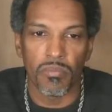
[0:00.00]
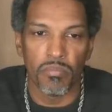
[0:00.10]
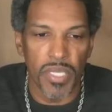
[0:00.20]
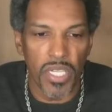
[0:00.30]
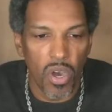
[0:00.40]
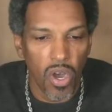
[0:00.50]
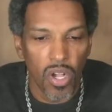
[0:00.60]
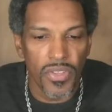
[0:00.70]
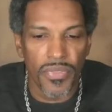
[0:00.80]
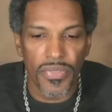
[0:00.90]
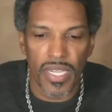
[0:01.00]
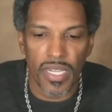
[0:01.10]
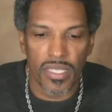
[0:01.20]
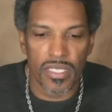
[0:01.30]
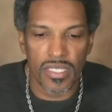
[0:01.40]
Be all the
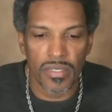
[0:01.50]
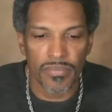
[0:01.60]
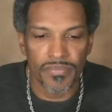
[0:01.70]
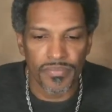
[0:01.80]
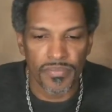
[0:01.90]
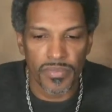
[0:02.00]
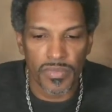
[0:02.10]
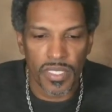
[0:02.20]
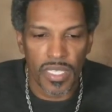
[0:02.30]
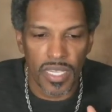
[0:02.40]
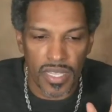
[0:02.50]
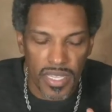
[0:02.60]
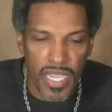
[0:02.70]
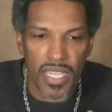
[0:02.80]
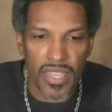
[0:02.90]
things
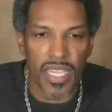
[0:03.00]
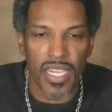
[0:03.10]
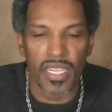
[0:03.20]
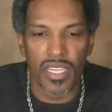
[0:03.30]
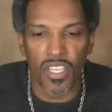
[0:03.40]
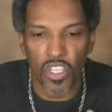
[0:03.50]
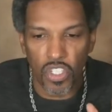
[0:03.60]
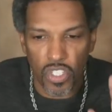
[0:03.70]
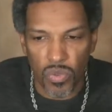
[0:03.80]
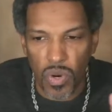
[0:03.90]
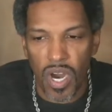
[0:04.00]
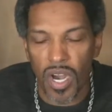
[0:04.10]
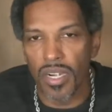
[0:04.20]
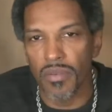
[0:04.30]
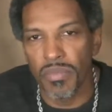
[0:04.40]
they think you
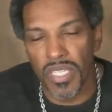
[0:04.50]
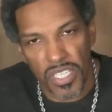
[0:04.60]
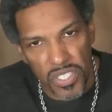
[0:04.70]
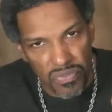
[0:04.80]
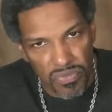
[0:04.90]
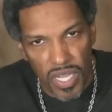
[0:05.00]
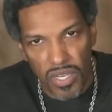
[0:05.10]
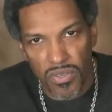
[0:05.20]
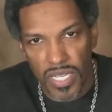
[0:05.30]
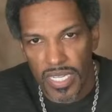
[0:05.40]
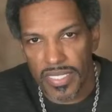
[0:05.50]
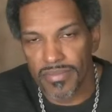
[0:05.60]
are because you follow God.